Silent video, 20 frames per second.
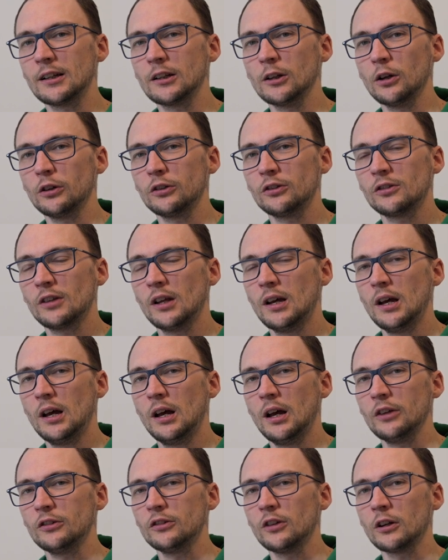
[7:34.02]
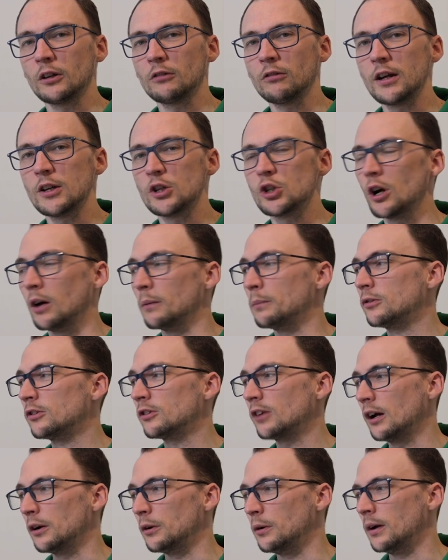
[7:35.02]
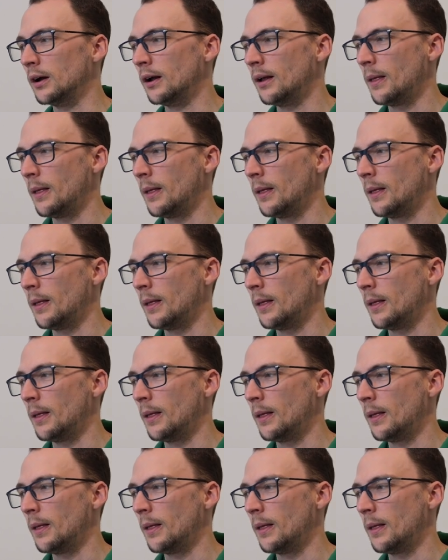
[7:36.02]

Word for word: gloss has done a great job. So